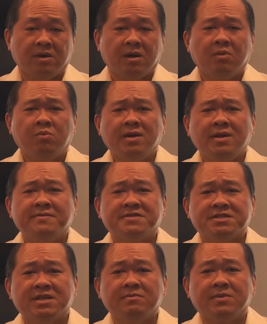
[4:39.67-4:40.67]
What if
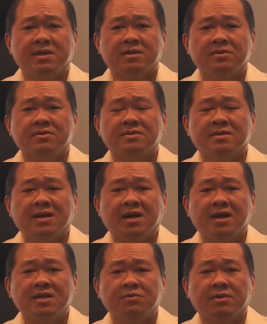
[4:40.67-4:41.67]
someone who
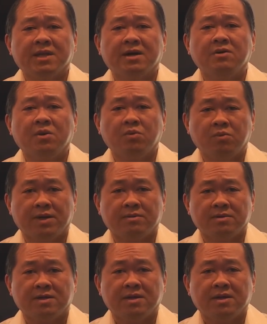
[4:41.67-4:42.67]
dies without a will?